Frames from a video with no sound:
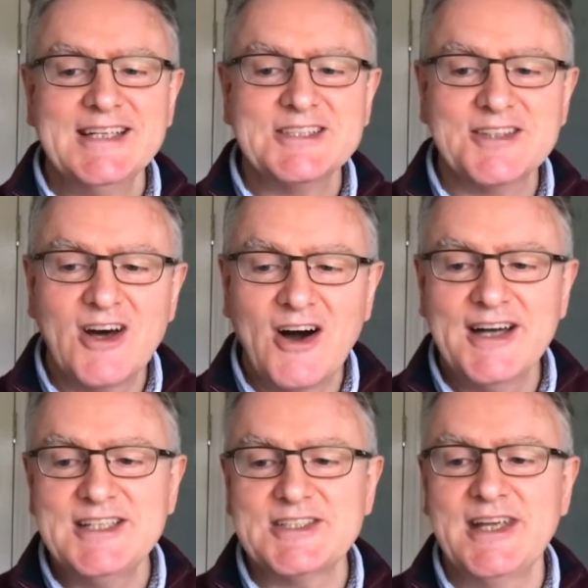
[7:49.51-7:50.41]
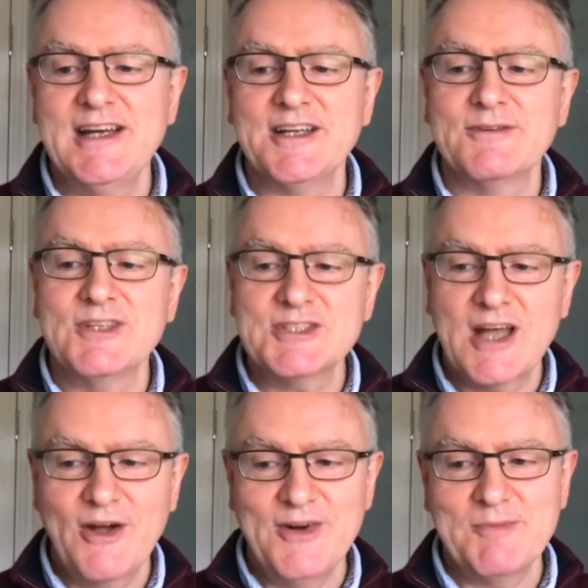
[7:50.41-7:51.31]
to the high ceiling of this
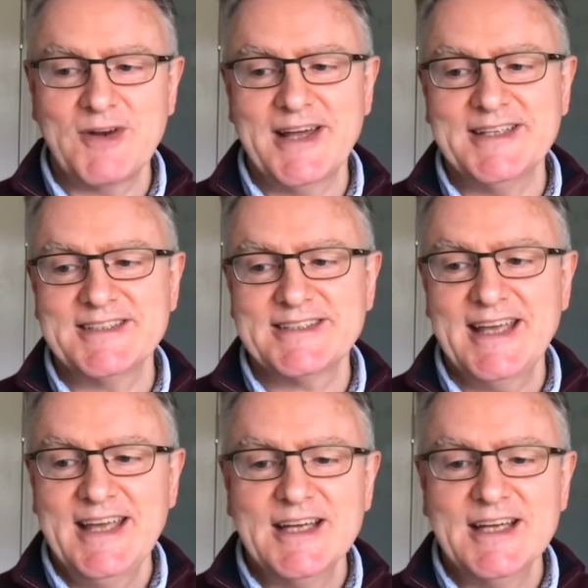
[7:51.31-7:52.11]
holy place